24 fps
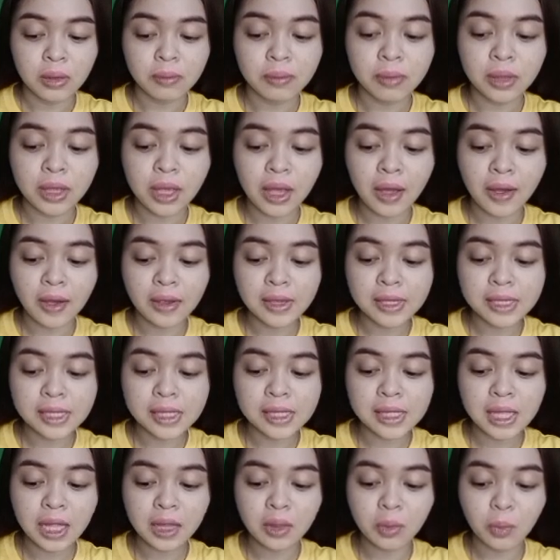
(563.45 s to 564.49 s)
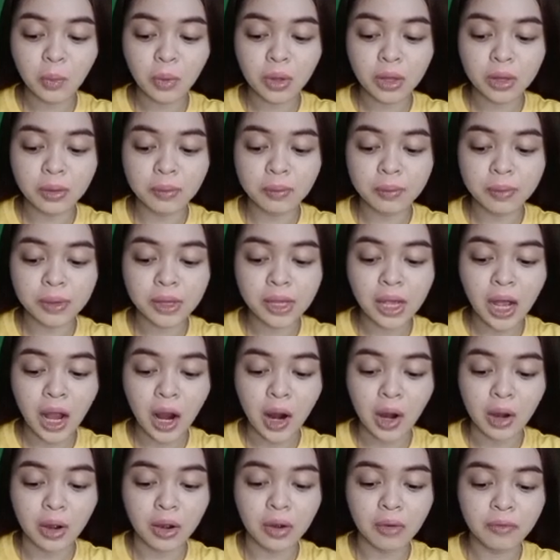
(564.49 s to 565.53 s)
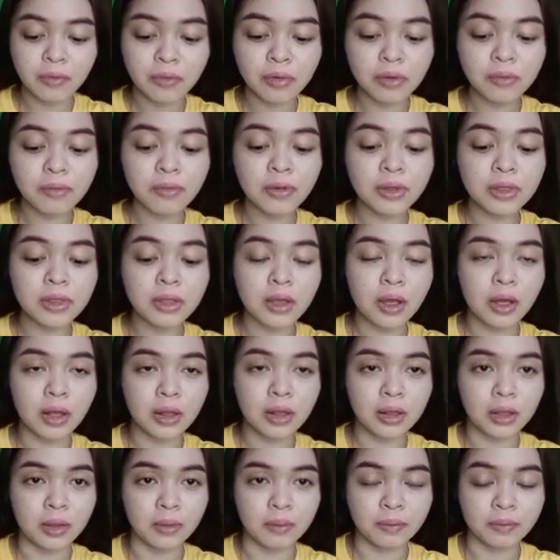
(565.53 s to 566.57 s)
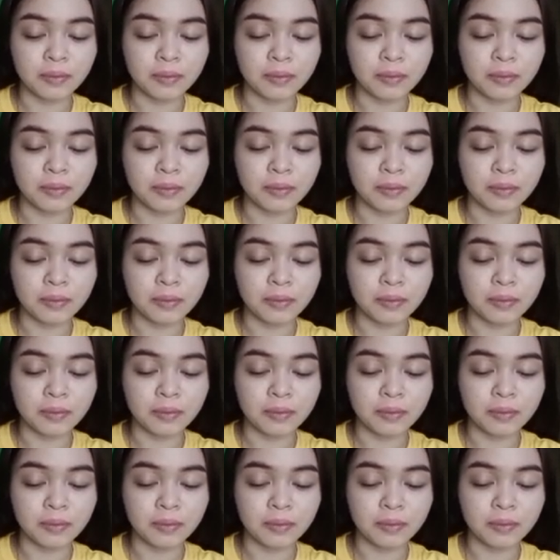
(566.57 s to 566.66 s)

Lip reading: because that will be our pivot column.